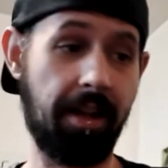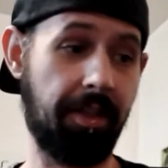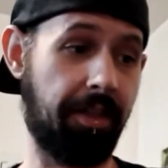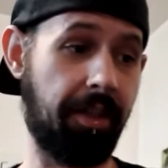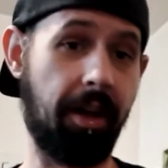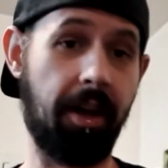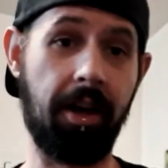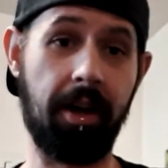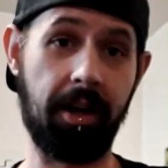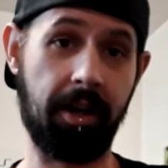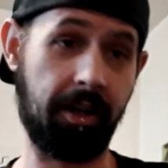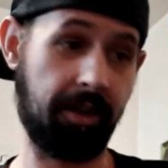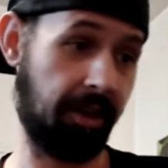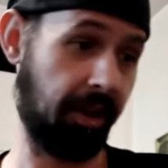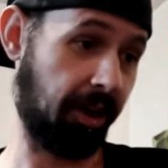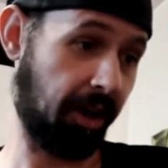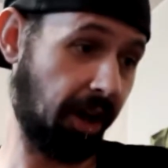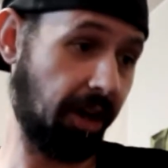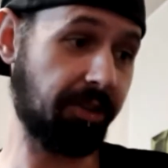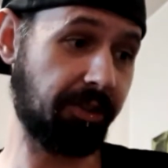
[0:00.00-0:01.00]
the
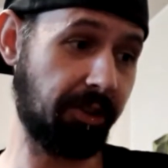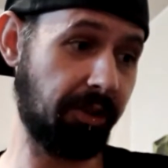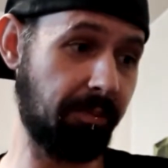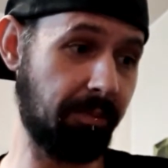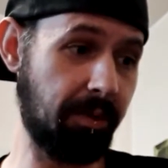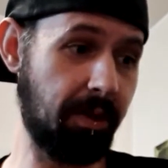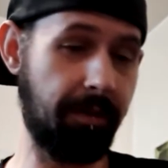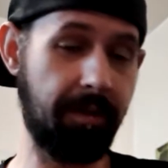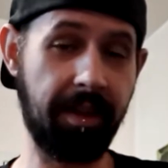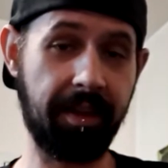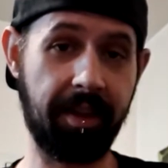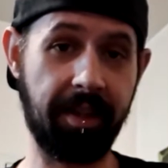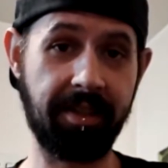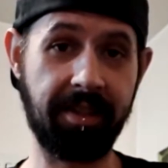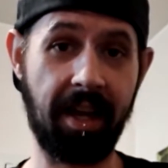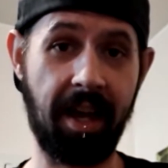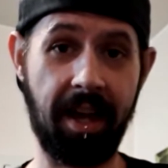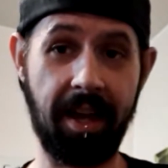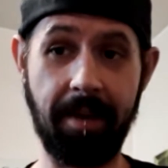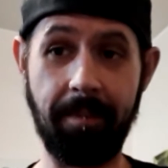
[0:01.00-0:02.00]
cartoon movie at the
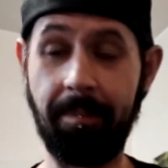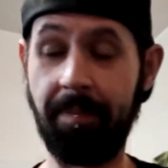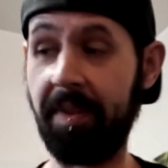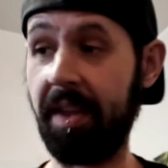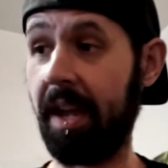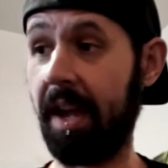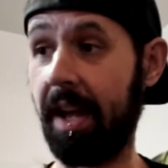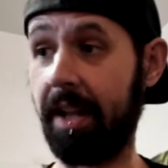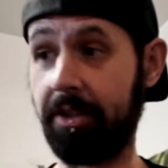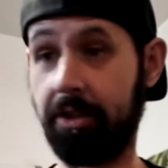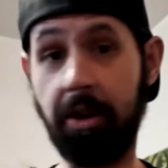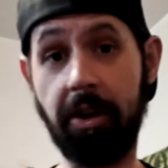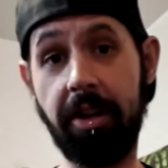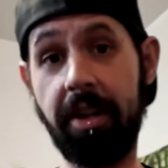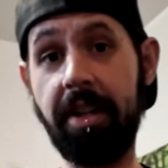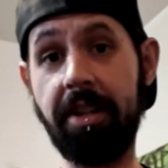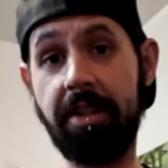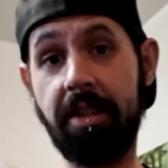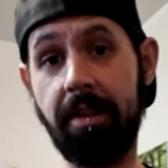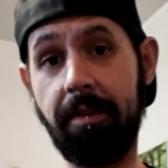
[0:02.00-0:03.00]
time and turn it
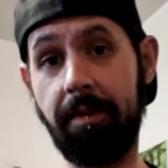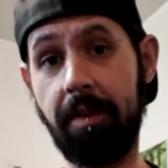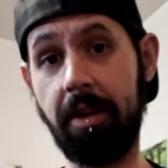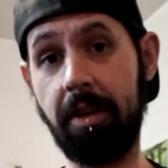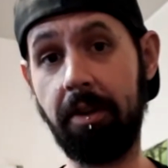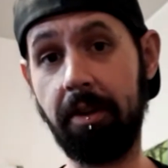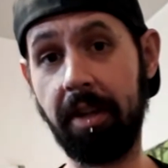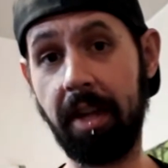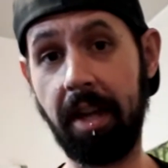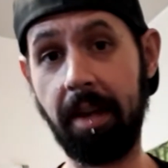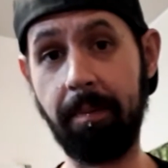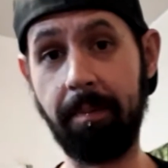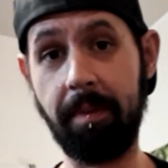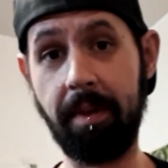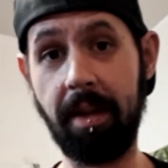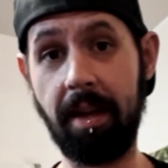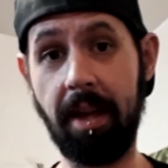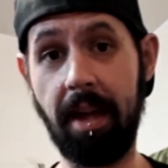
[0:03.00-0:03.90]
into the video game